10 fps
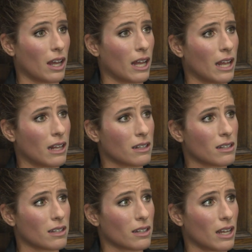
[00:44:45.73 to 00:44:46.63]

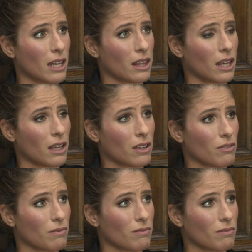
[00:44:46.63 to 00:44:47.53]
And I
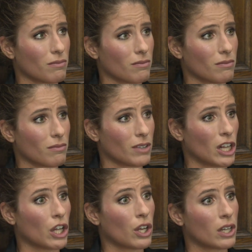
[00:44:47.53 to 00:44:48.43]
think
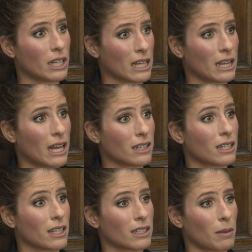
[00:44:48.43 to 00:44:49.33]
learning that
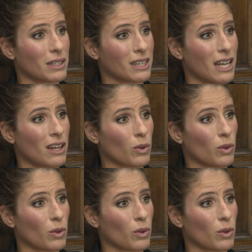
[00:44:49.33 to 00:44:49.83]
and accepting that,